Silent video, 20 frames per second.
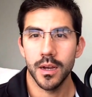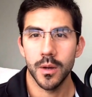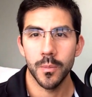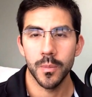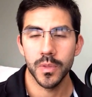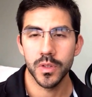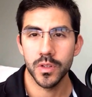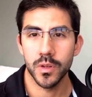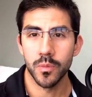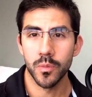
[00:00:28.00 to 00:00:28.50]

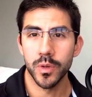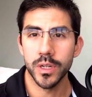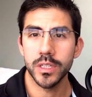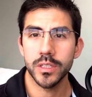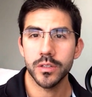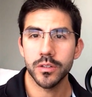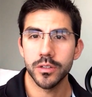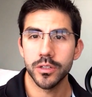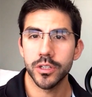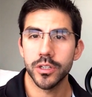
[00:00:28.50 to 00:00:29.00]
some
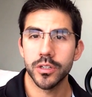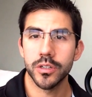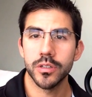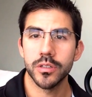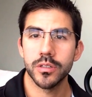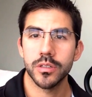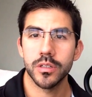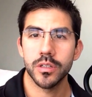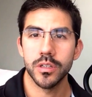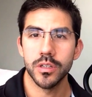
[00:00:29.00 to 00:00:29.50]

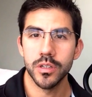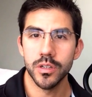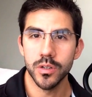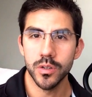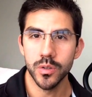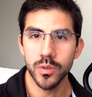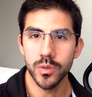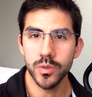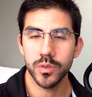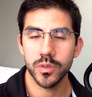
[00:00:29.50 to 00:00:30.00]
researchers
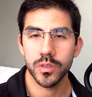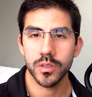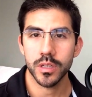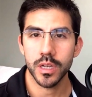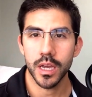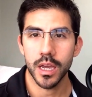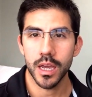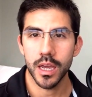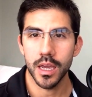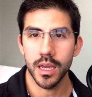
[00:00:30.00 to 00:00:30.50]
used
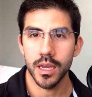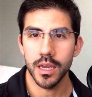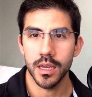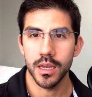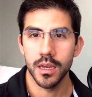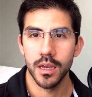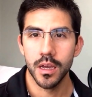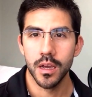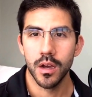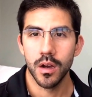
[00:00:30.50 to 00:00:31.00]
a
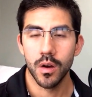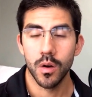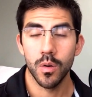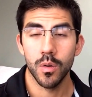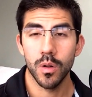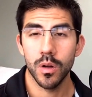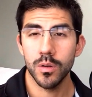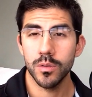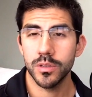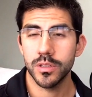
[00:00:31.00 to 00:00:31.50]
whole
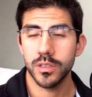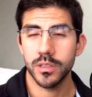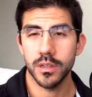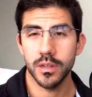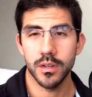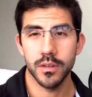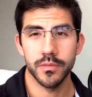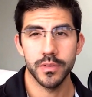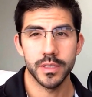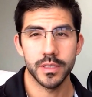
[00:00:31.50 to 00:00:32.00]
host
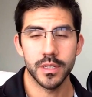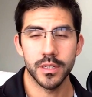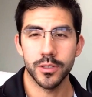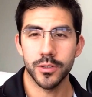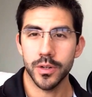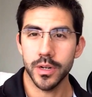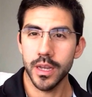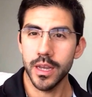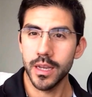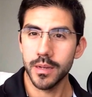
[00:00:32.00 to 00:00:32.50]
of
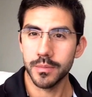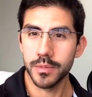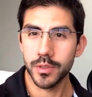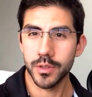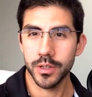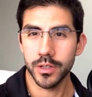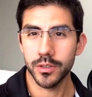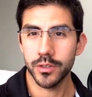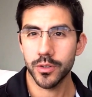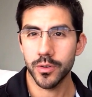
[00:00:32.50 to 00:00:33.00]
eccentric
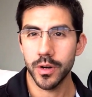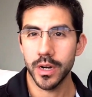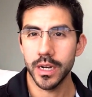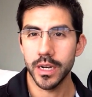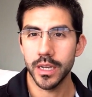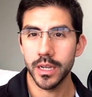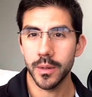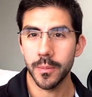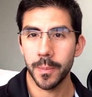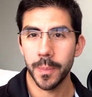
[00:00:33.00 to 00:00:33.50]
hamstring
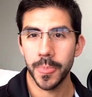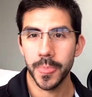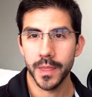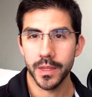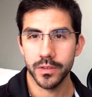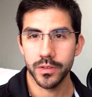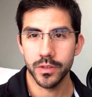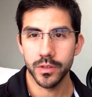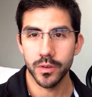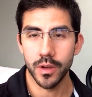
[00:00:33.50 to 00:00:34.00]
training
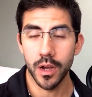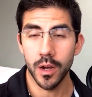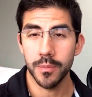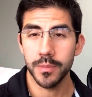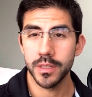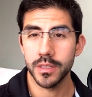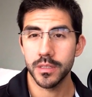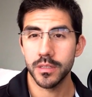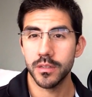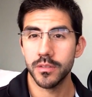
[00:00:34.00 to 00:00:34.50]
to help
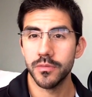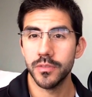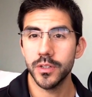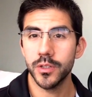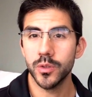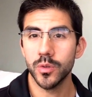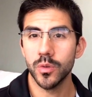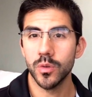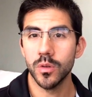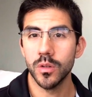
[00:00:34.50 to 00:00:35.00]
this
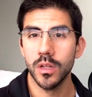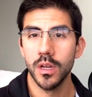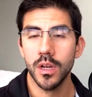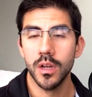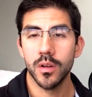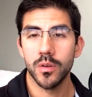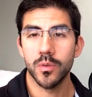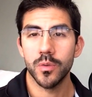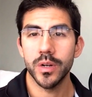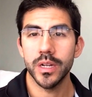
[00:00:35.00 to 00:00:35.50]
individual
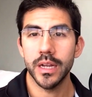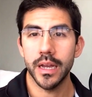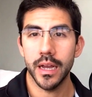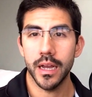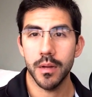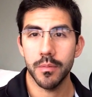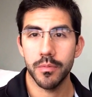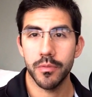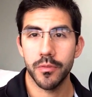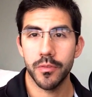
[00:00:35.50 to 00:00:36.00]

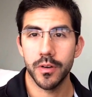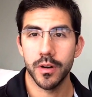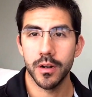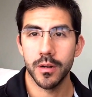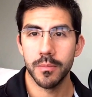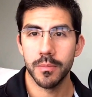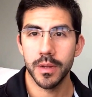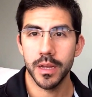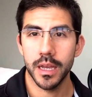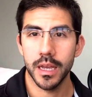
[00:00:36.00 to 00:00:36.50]
rehab
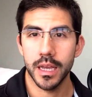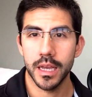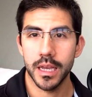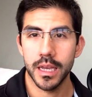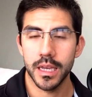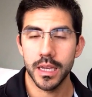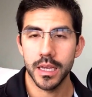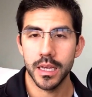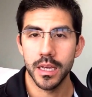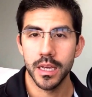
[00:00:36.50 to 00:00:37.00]
from
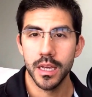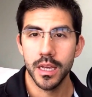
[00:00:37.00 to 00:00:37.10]
a